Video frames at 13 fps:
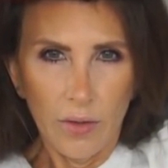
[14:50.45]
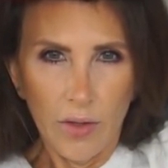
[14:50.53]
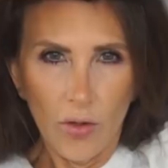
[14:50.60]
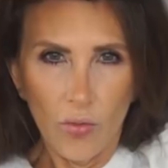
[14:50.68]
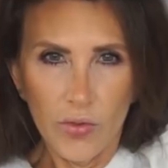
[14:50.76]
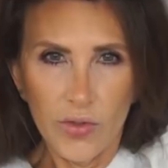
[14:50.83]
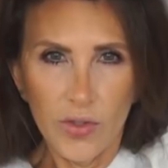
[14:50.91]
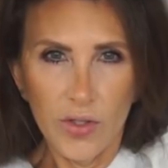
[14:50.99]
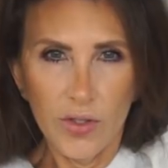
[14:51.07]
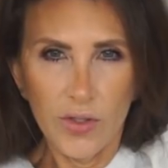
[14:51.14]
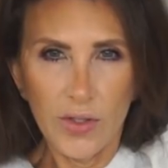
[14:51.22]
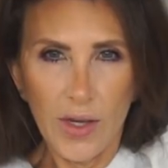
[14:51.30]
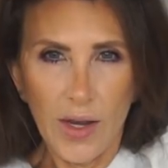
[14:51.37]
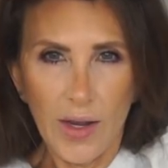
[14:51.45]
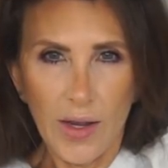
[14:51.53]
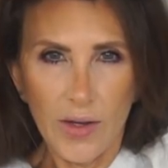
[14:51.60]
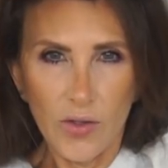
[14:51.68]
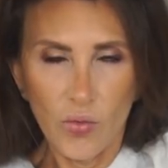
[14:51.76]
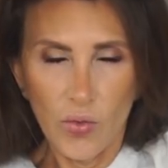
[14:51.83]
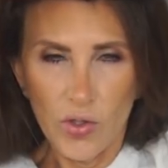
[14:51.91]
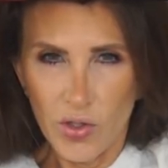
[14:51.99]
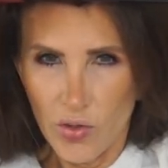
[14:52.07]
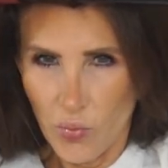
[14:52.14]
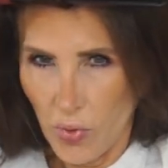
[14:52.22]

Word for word: that was this size, which is